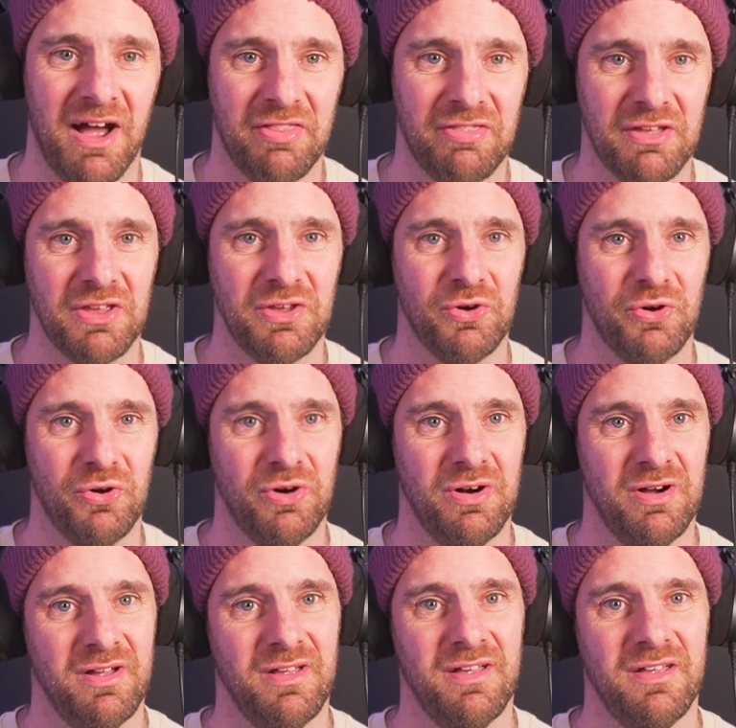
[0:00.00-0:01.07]
I think you're
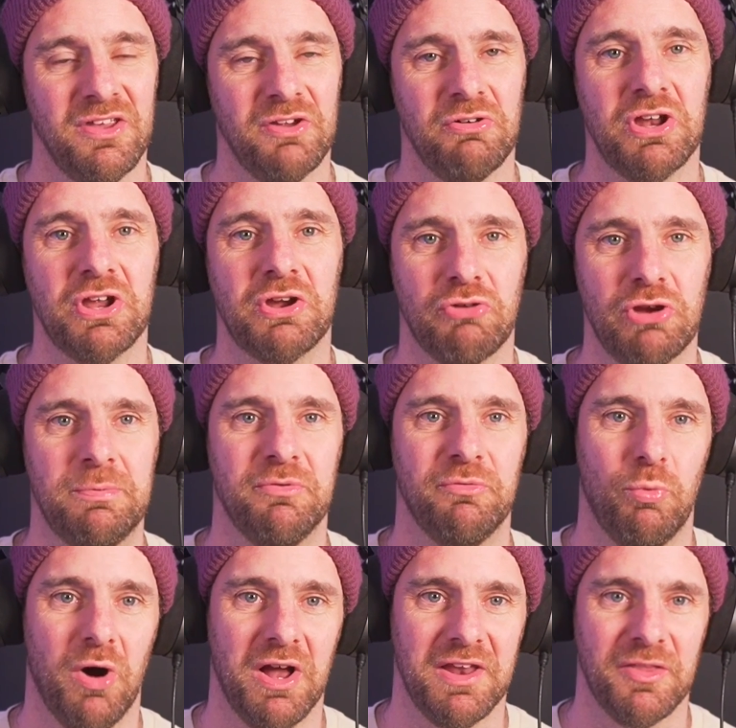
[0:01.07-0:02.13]
in a group of
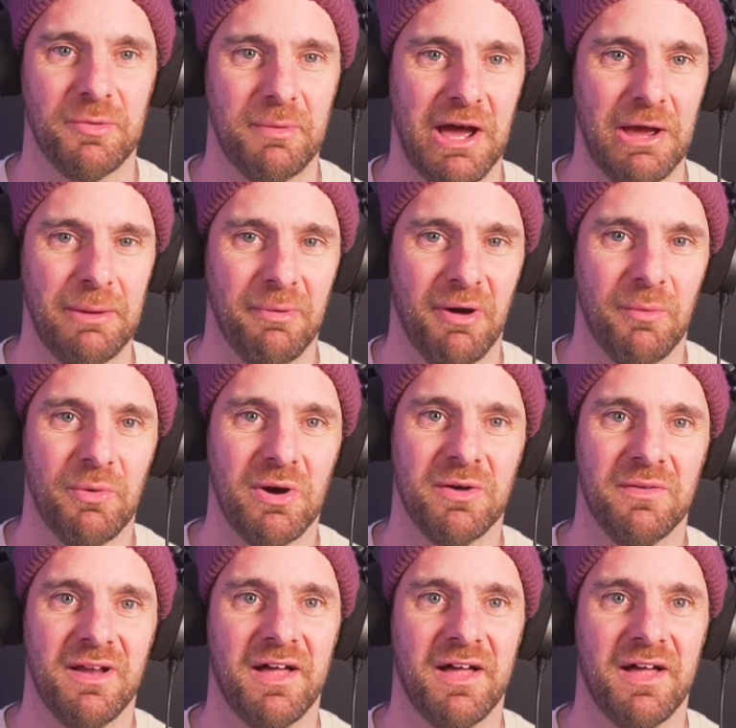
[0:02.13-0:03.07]
one in the mountain bike world.